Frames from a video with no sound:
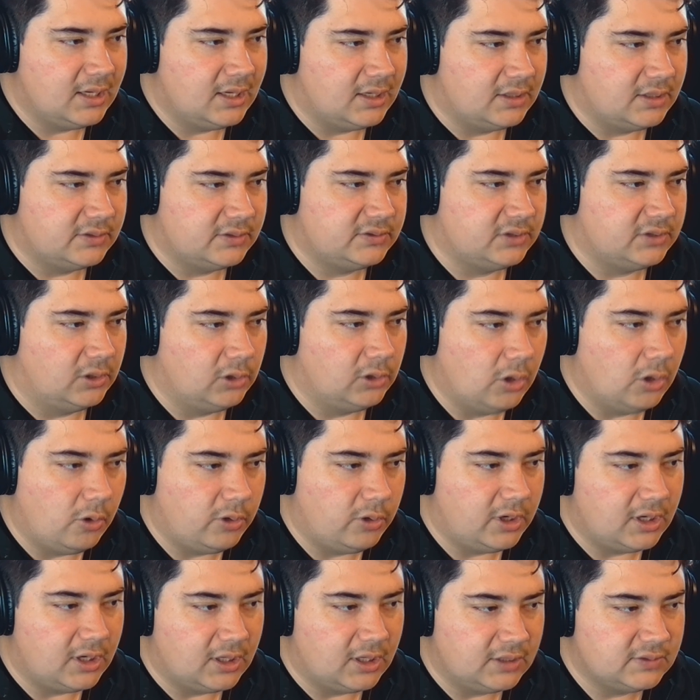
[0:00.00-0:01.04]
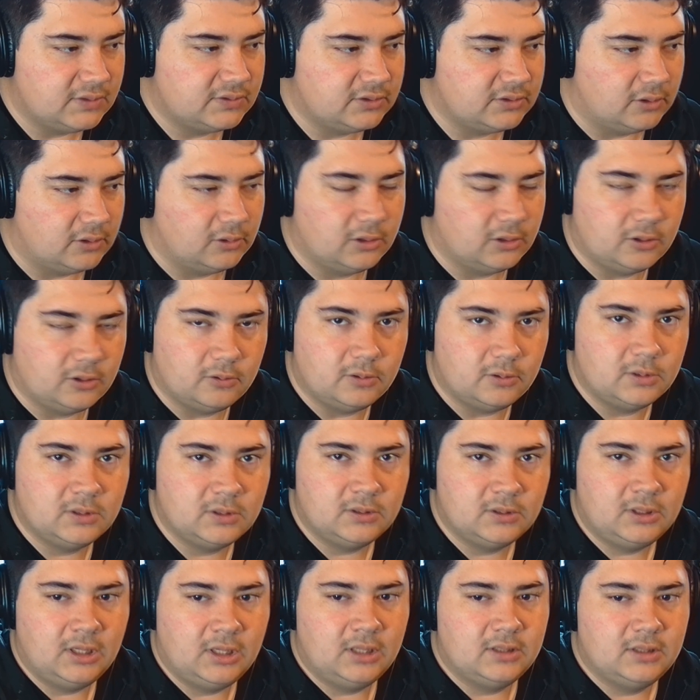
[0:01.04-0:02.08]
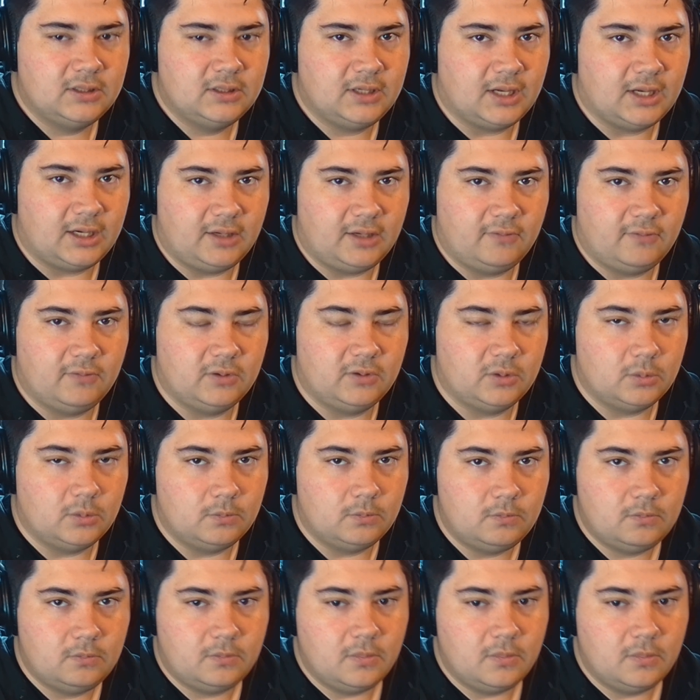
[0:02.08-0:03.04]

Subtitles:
soloed and unsoloed, kind of give you